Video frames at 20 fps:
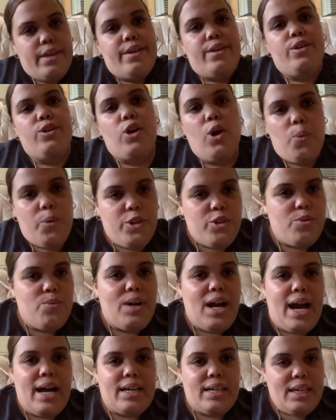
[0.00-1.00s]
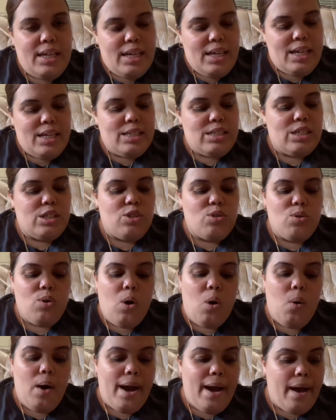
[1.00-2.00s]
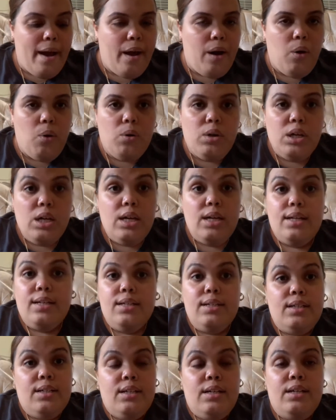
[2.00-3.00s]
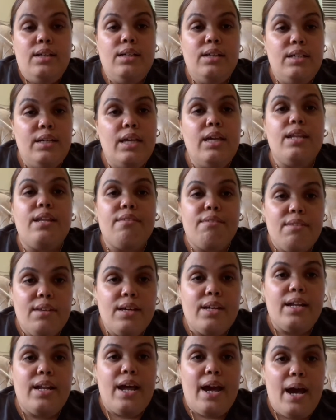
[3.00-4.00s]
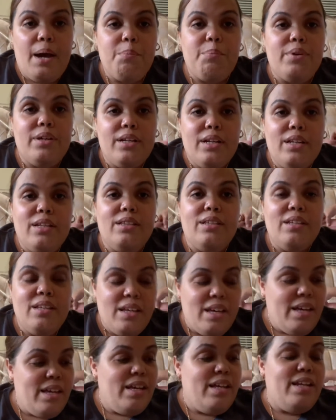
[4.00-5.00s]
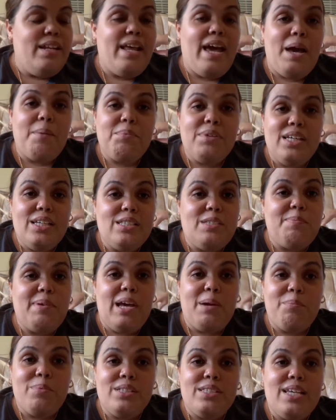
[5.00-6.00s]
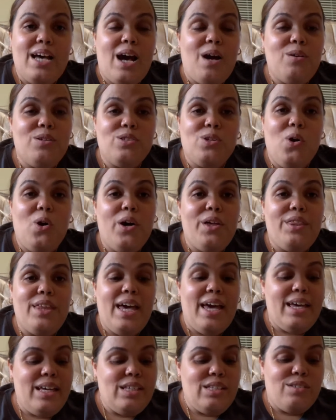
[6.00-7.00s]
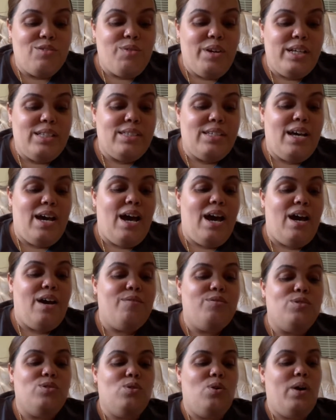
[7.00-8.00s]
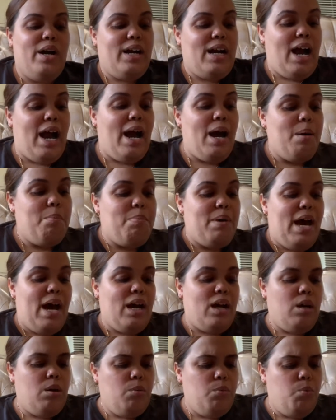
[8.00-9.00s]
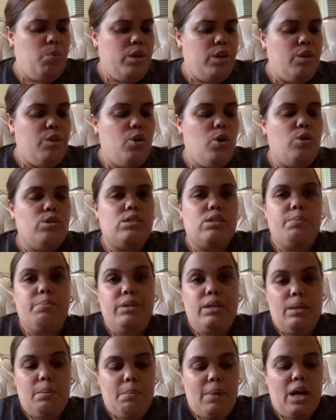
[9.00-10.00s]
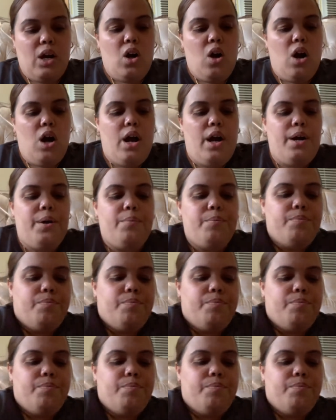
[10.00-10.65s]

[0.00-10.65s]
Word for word: you know when you got kids and you go out anything can happen and napkins paper towels all that is great to have so i got a pack one of those to put in my car